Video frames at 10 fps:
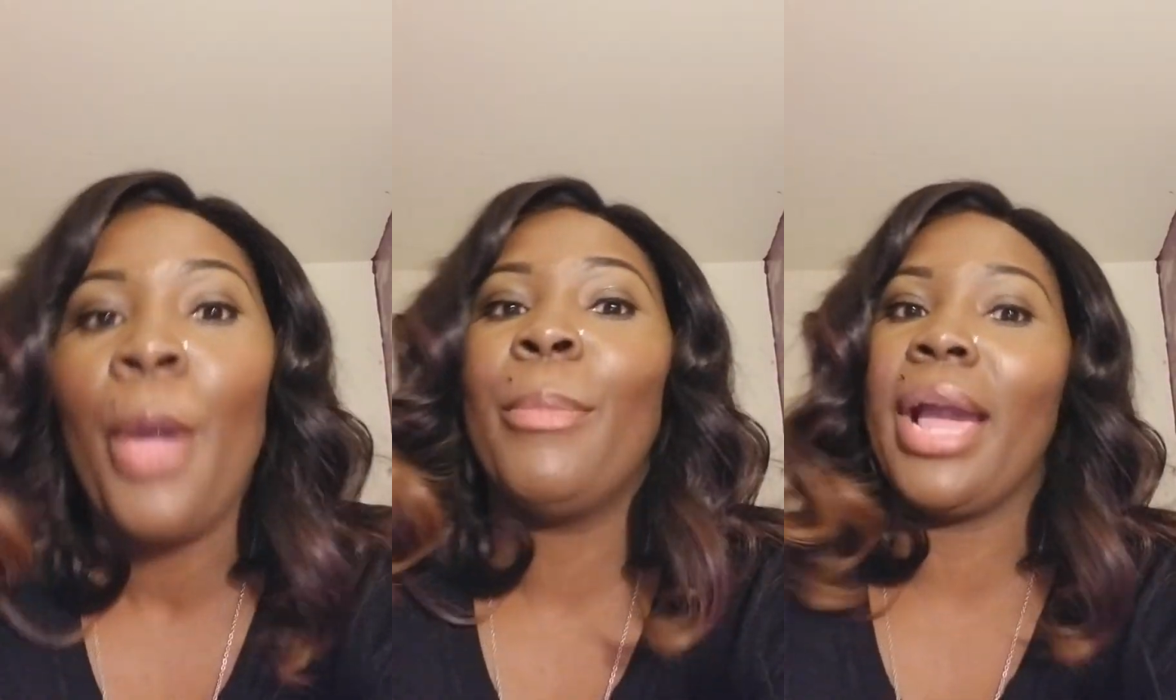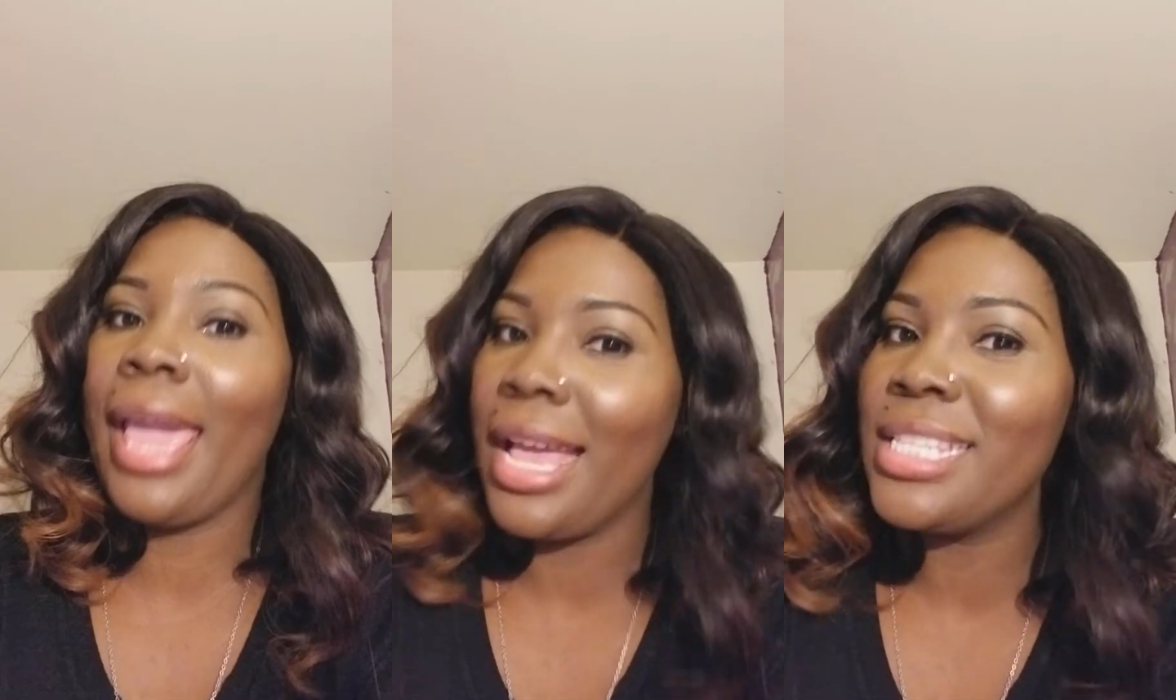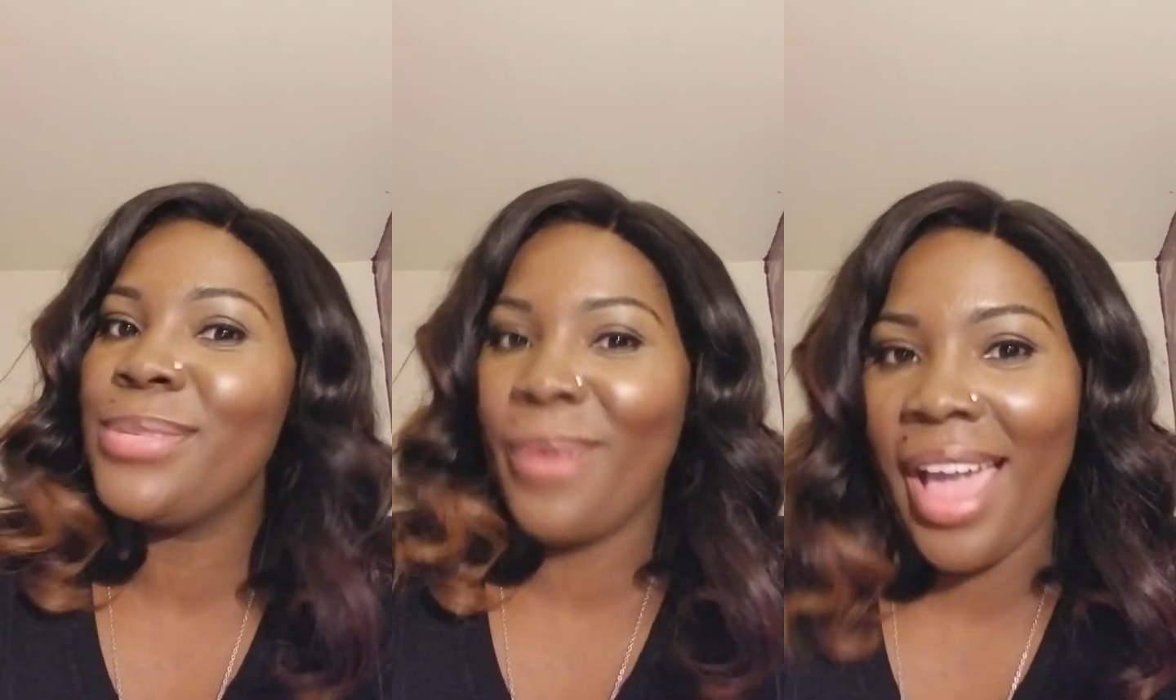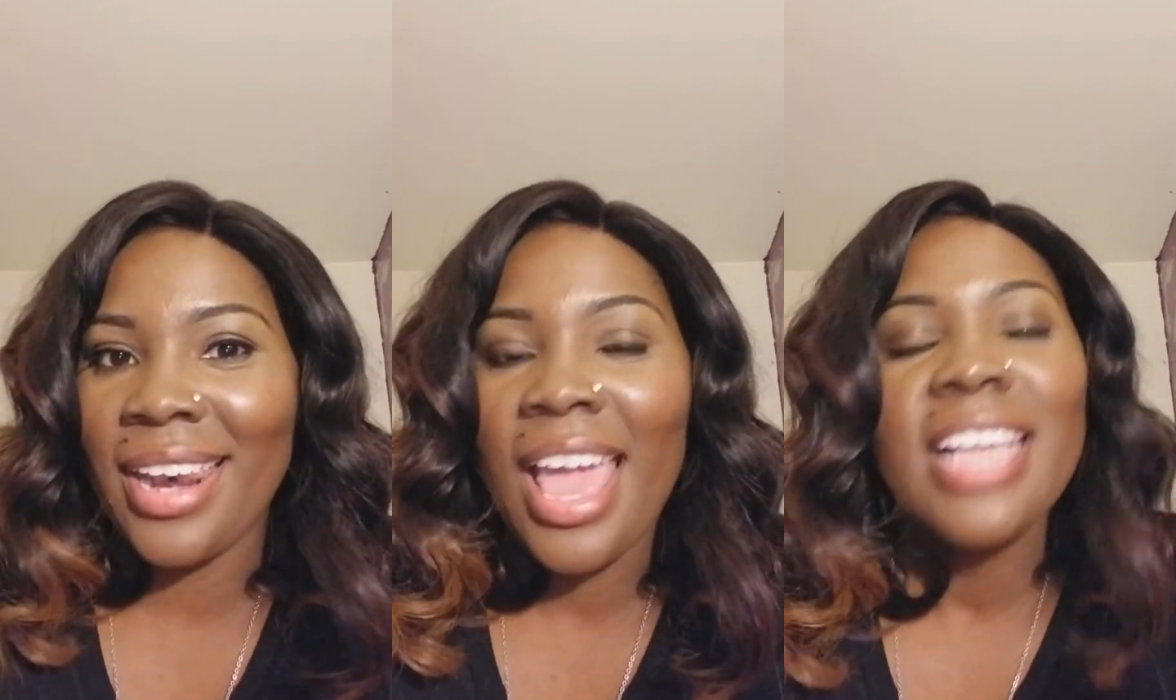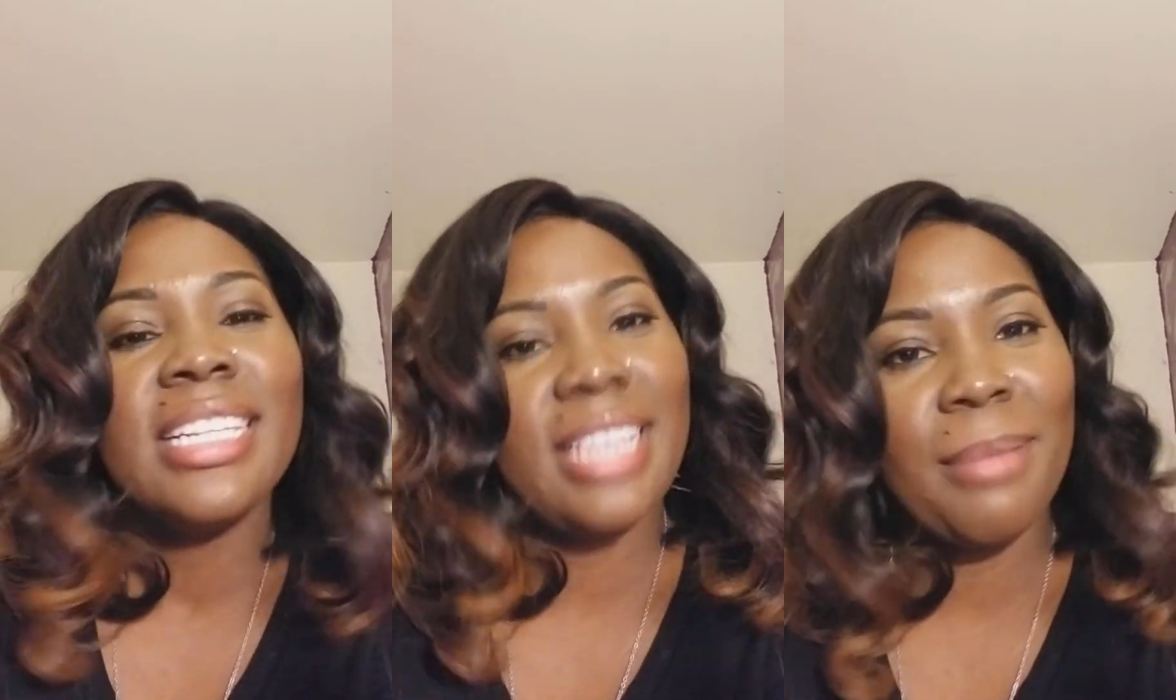But guess what?
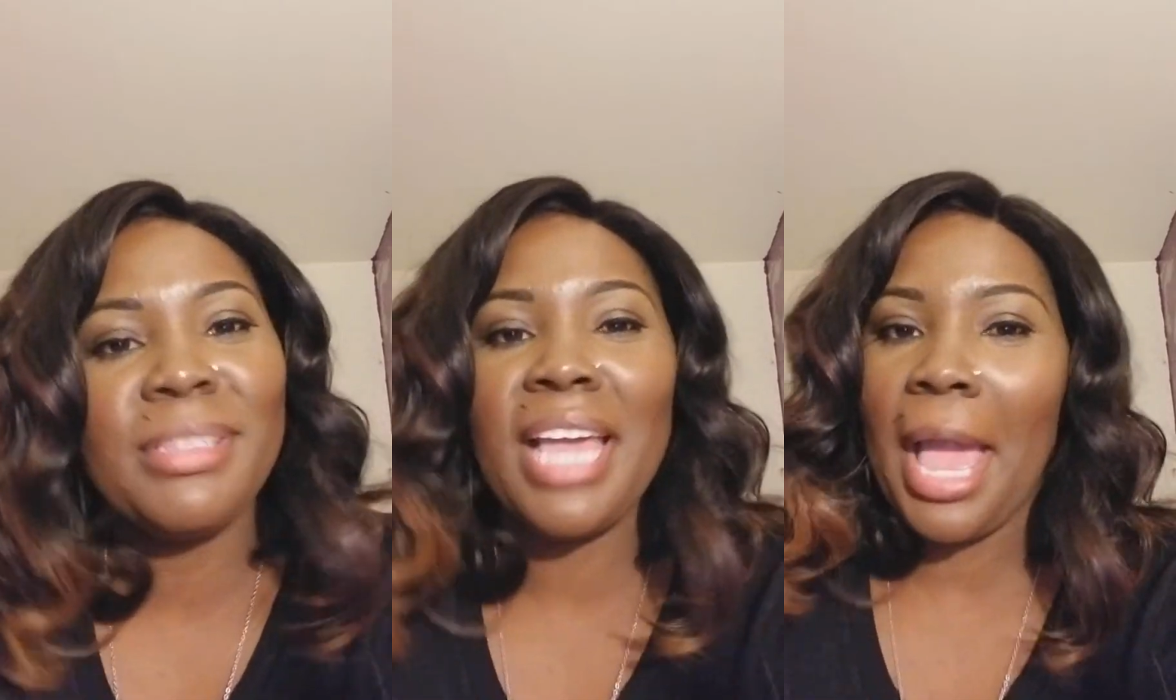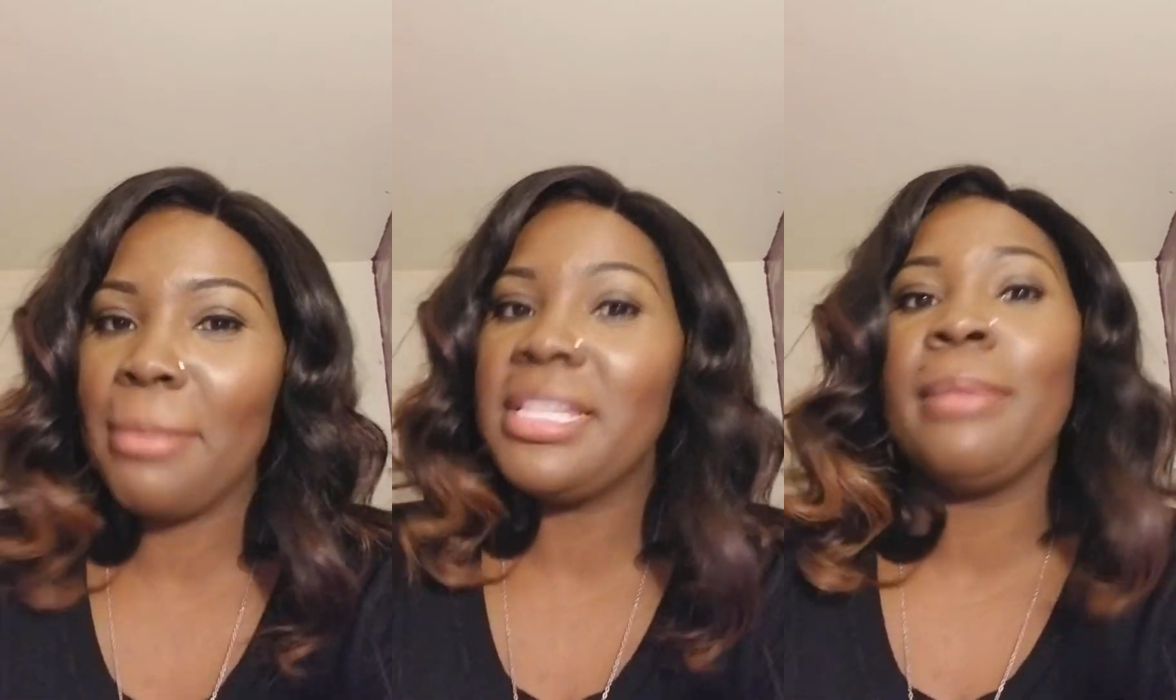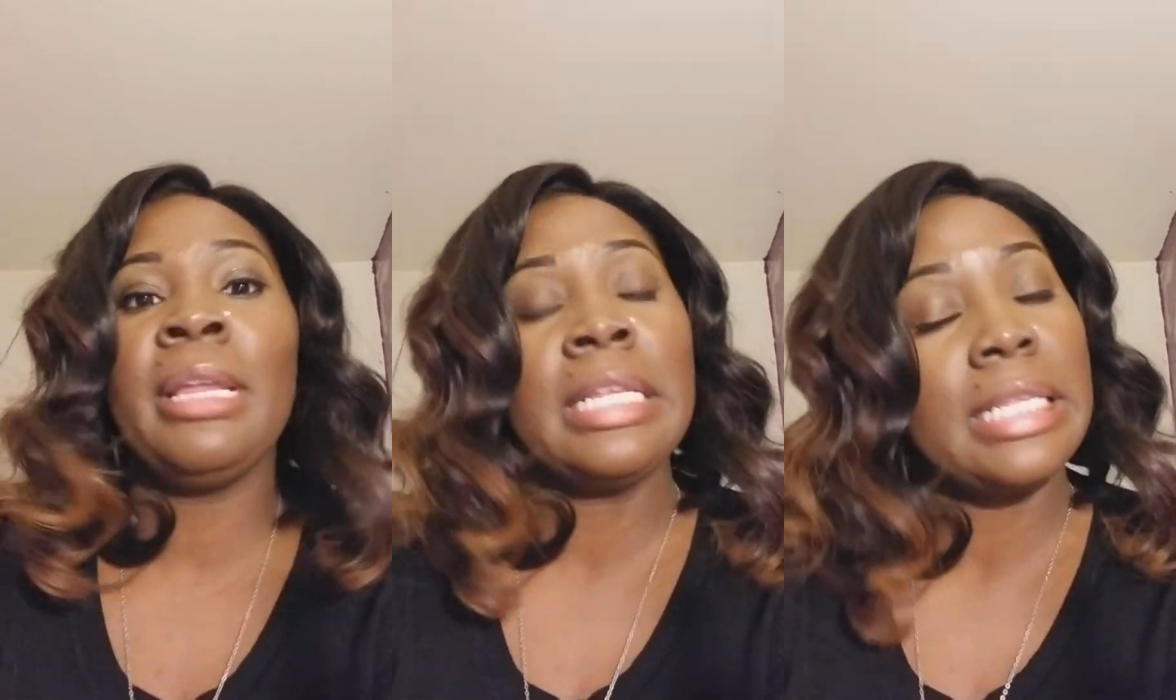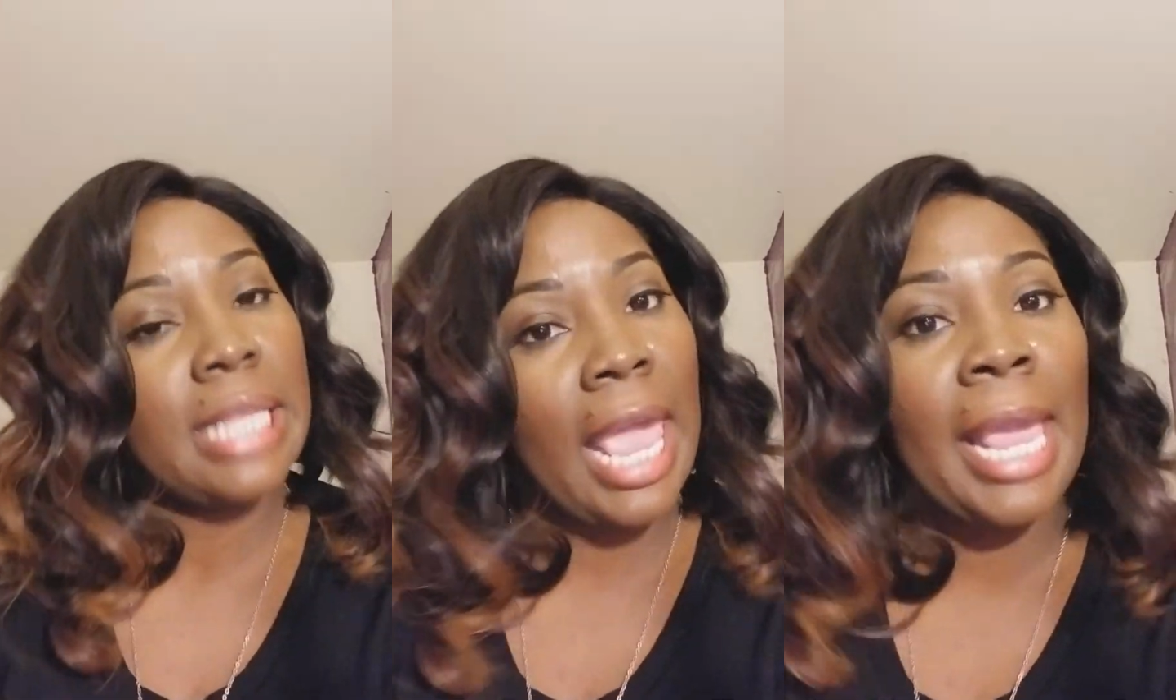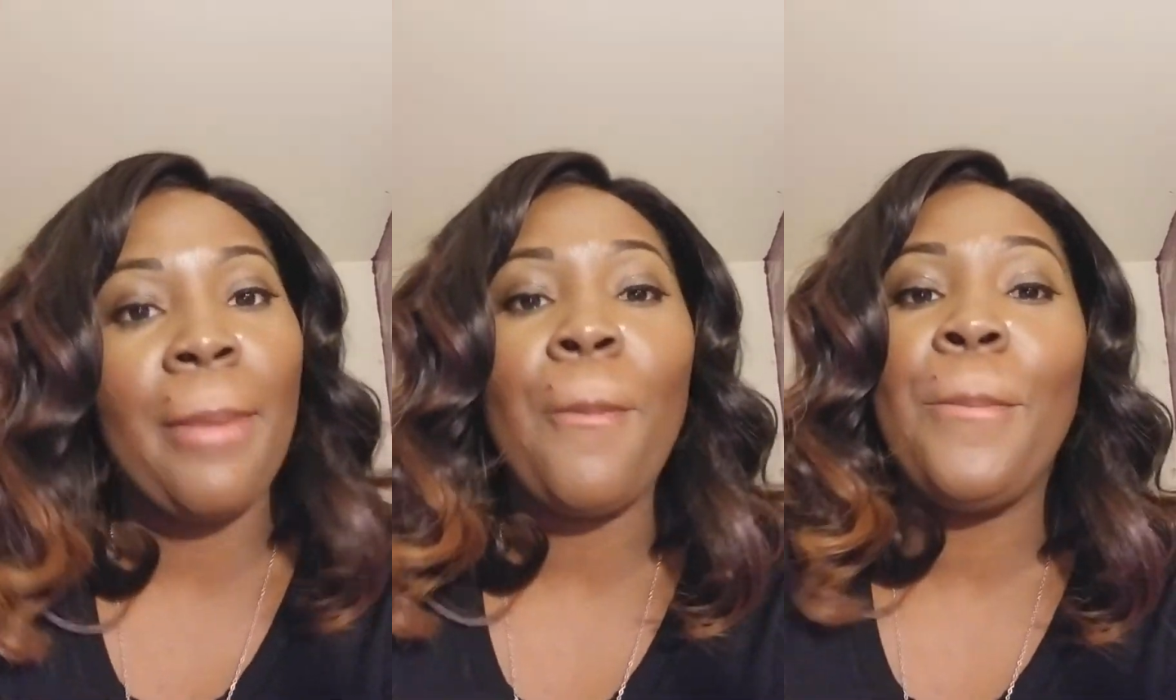Sometimes they be the same